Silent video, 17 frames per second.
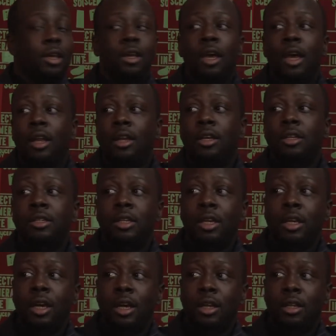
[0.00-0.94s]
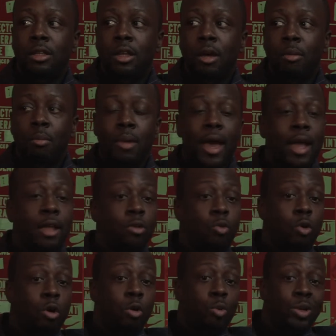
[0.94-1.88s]
And this kid,
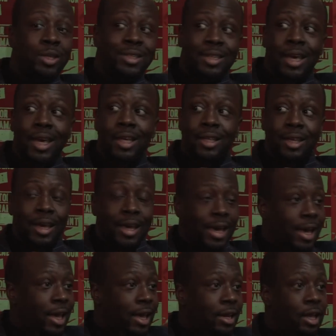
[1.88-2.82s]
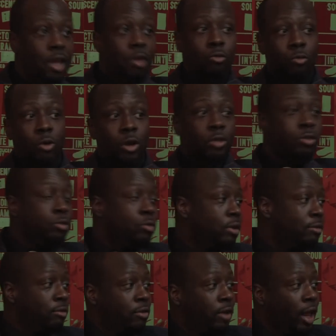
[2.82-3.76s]
Emmanuel, would take the head and run through
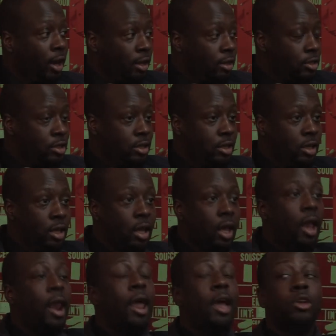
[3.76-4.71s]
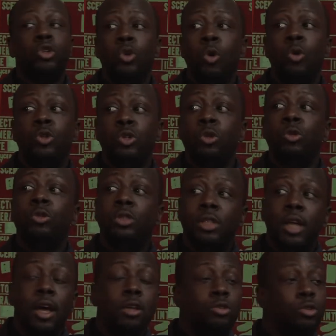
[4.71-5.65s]
the village. Like, so-and-so's
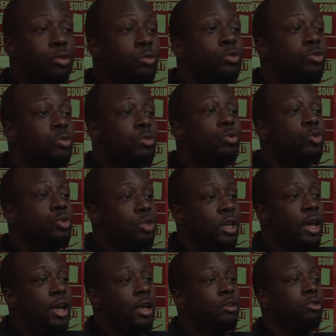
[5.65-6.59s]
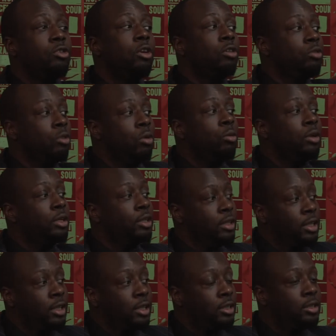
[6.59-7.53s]
dead, so-and-so's dead, y'all know what it
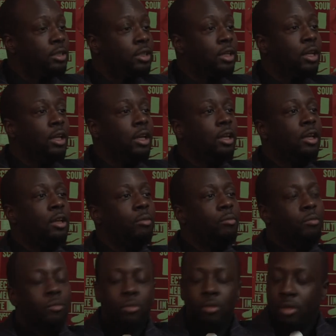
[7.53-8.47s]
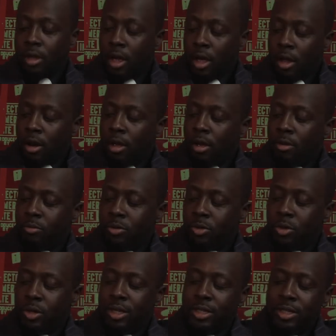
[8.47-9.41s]
is. And
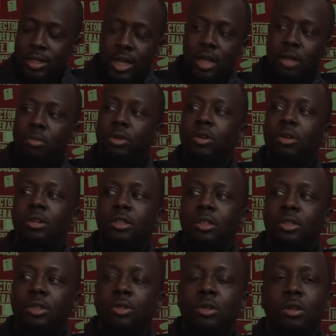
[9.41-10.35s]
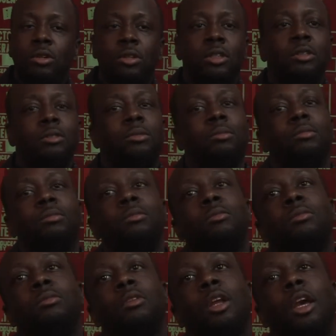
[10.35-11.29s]
so he's telling me all these stories.
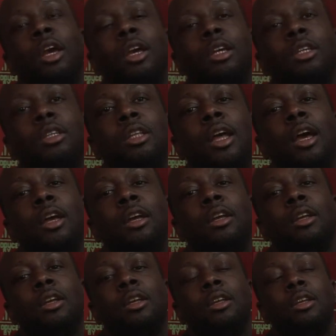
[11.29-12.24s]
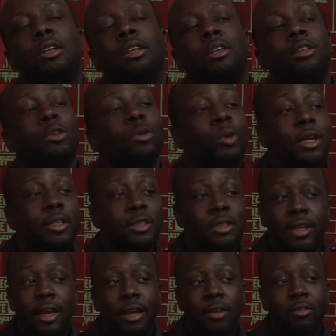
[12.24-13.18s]
And he's like, you ain't
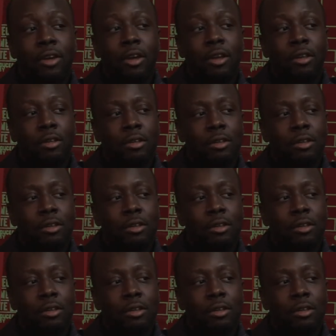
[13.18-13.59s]
scared yet?